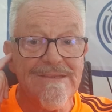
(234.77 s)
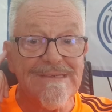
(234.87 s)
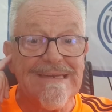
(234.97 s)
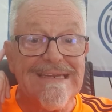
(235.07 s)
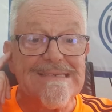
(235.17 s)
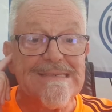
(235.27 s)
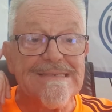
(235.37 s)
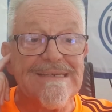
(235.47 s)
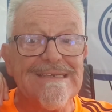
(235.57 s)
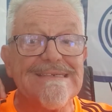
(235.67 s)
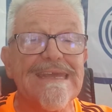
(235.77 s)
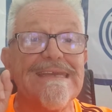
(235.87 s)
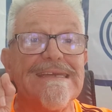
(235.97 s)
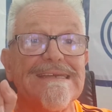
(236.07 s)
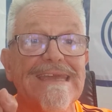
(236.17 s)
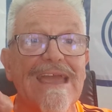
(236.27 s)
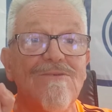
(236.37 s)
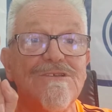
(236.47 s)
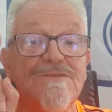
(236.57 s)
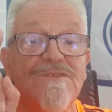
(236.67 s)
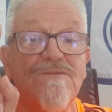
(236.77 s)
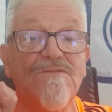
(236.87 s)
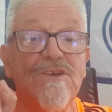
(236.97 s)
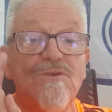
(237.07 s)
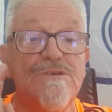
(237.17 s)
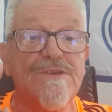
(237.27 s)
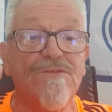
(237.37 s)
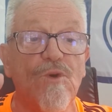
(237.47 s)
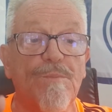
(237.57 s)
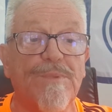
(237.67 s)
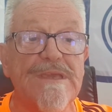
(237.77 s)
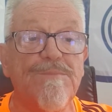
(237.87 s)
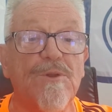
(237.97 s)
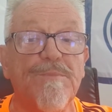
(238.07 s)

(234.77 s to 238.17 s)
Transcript: to listen and take account of the views of your people,